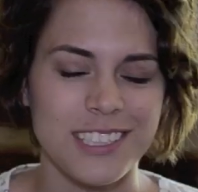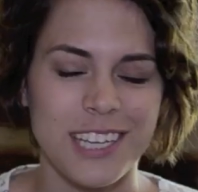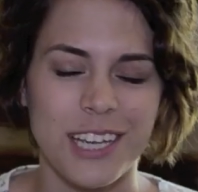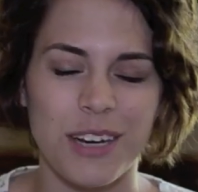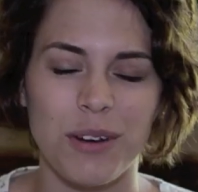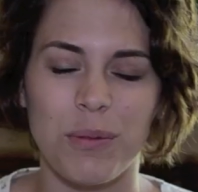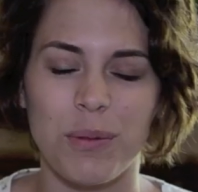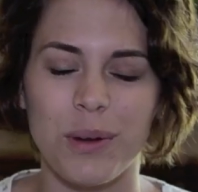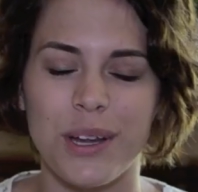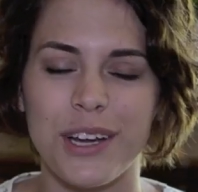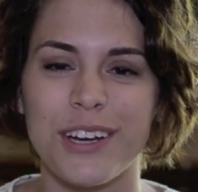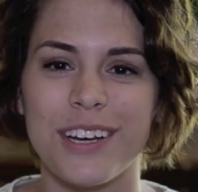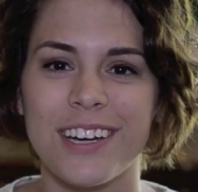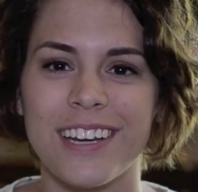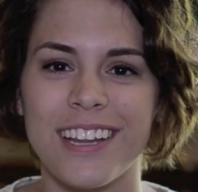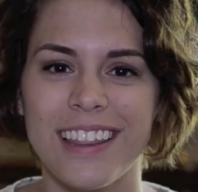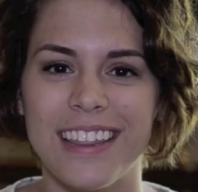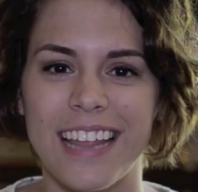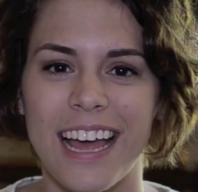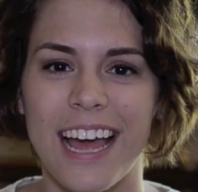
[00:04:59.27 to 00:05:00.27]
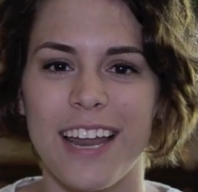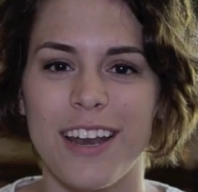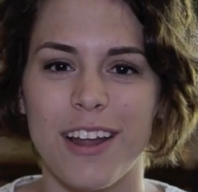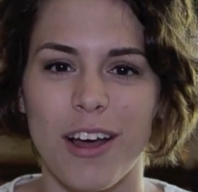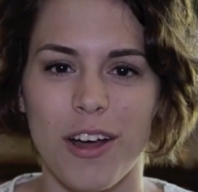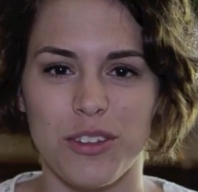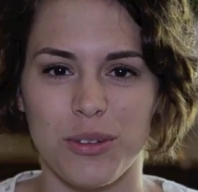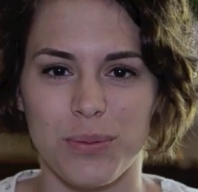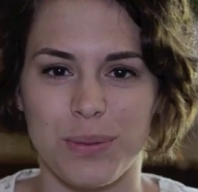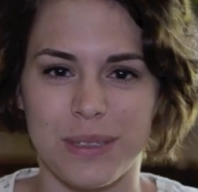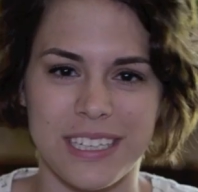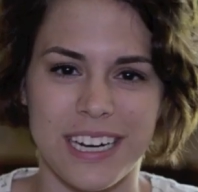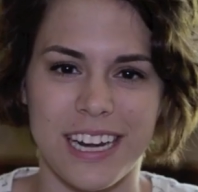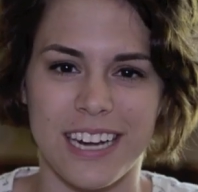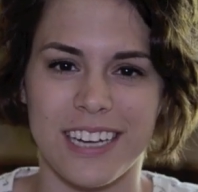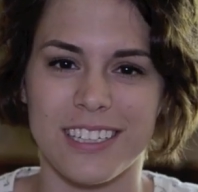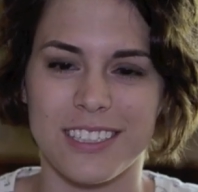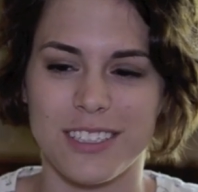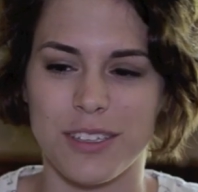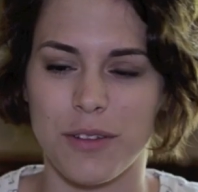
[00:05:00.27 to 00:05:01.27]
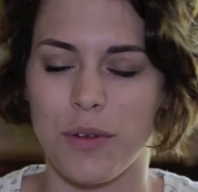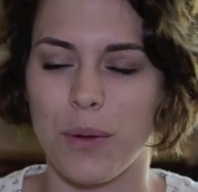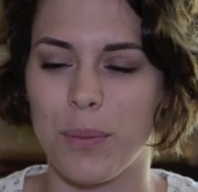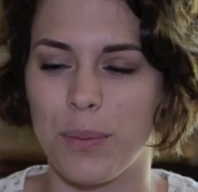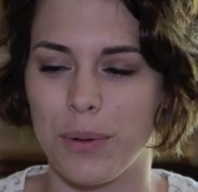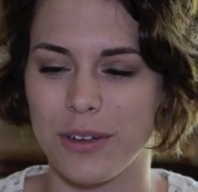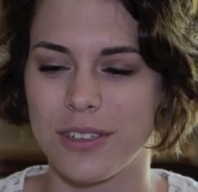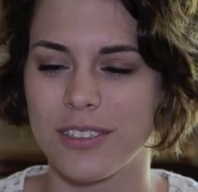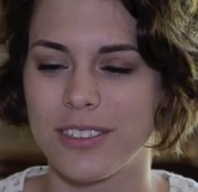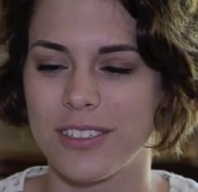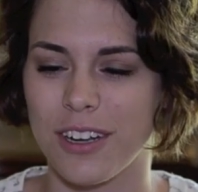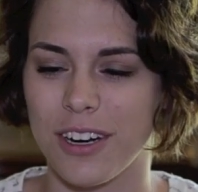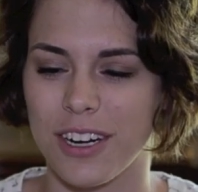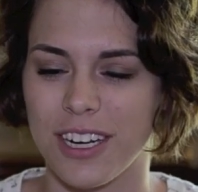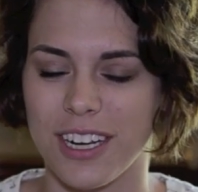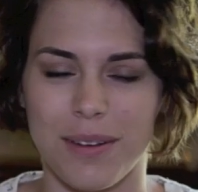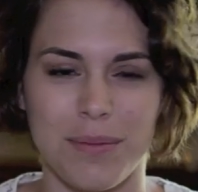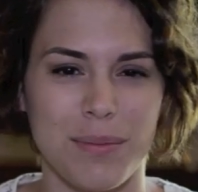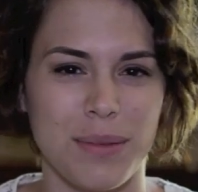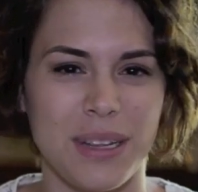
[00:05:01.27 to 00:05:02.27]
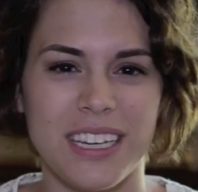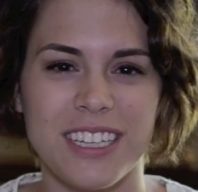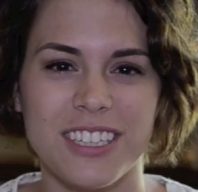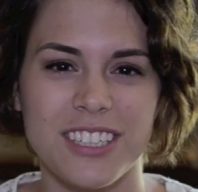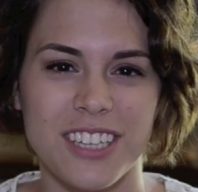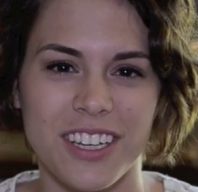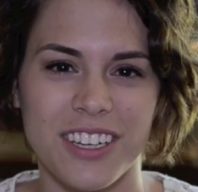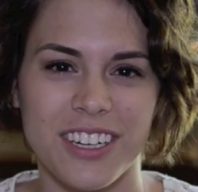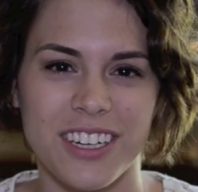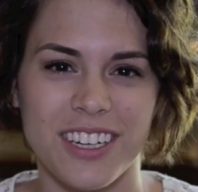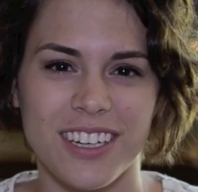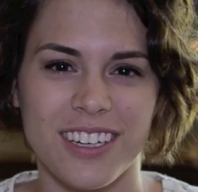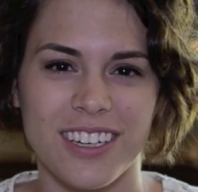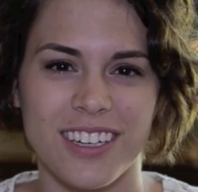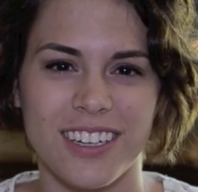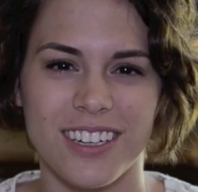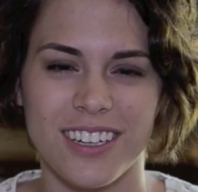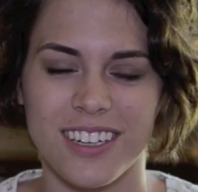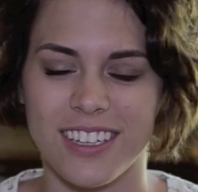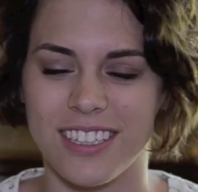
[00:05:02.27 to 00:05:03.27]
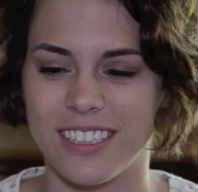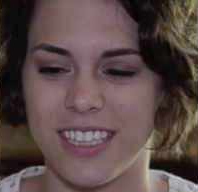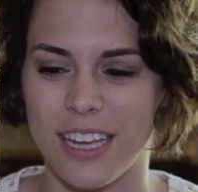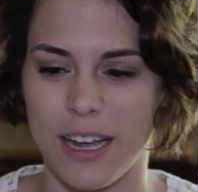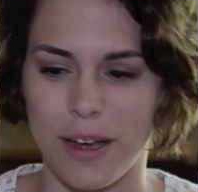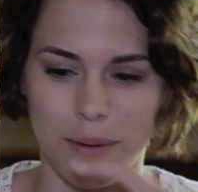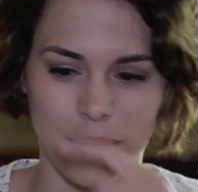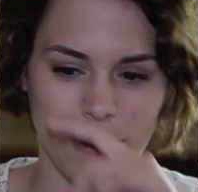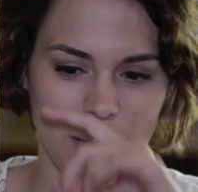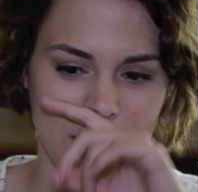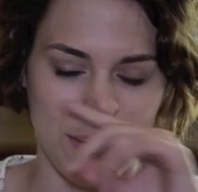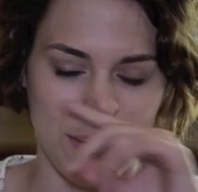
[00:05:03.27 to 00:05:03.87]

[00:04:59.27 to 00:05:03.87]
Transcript: It's kind of weird that all the protagonists of her books are gonna meet each other because how